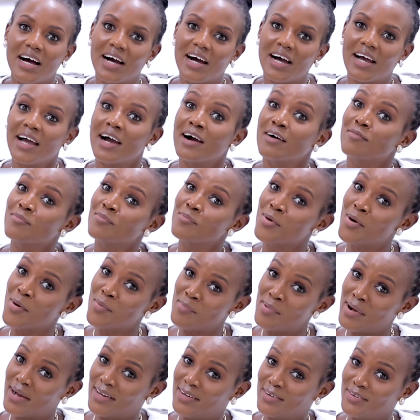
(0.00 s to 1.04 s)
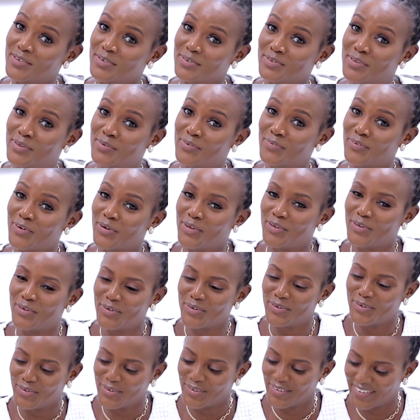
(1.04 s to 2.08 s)
I have more bad news for
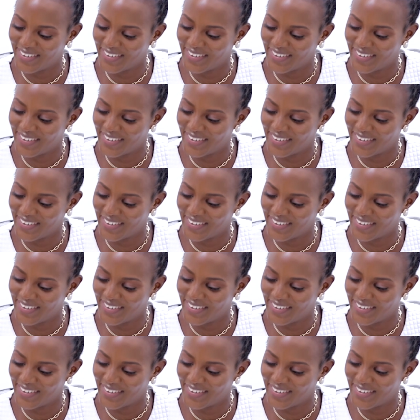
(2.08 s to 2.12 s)
you.